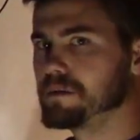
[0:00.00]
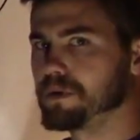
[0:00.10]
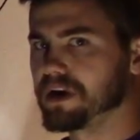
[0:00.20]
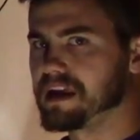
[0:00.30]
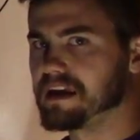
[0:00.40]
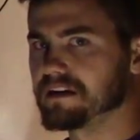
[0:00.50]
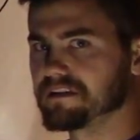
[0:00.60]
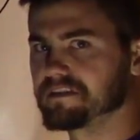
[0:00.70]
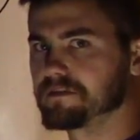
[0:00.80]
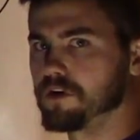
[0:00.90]
but he
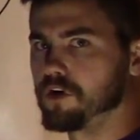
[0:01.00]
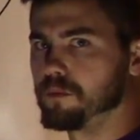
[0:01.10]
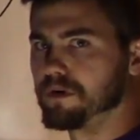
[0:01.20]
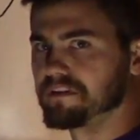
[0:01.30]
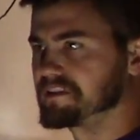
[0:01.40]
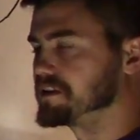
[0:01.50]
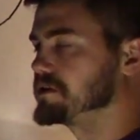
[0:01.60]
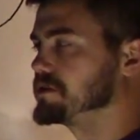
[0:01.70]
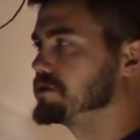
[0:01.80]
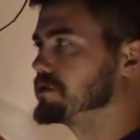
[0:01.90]
is almost
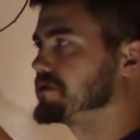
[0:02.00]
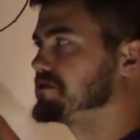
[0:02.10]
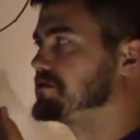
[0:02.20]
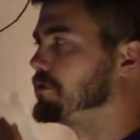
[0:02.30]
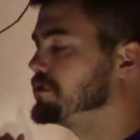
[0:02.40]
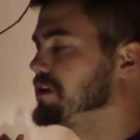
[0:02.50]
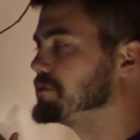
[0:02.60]
solely